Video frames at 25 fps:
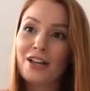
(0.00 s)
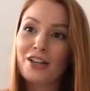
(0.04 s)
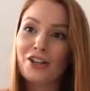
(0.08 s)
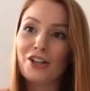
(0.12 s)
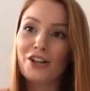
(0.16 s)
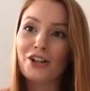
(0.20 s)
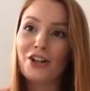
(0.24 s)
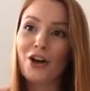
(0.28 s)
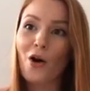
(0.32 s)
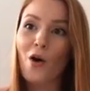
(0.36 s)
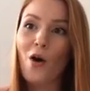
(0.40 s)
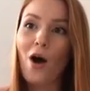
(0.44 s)

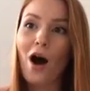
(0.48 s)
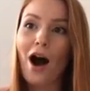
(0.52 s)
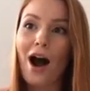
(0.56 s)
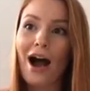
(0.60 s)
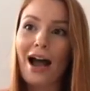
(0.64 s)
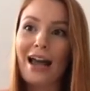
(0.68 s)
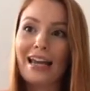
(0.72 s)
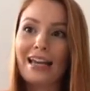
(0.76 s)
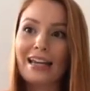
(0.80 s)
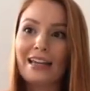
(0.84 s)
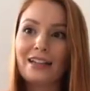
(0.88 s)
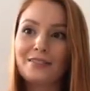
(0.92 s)
you know,
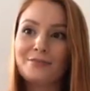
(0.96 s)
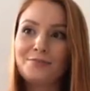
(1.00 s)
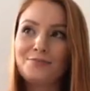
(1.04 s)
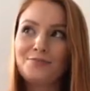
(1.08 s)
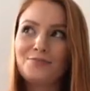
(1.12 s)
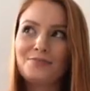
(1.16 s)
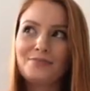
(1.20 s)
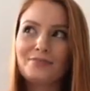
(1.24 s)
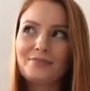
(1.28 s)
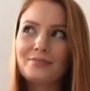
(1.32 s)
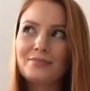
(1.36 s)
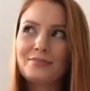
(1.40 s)
I
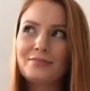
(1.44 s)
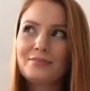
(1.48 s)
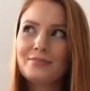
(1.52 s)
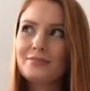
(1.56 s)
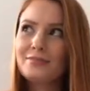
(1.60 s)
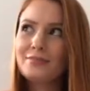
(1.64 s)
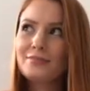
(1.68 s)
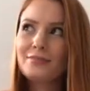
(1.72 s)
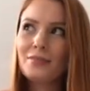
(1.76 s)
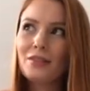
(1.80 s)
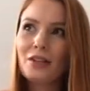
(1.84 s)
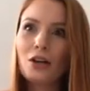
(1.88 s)

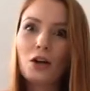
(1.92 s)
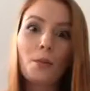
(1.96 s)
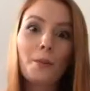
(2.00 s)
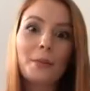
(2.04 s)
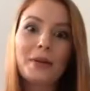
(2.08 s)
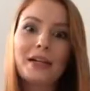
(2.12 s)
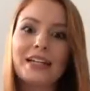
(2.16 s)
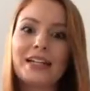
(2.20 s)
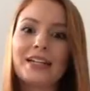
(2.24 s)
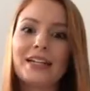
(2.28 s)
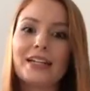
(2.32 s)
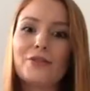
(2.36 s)

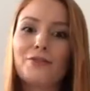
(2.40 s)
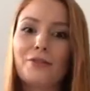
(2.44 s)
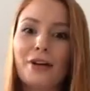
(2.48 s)
completely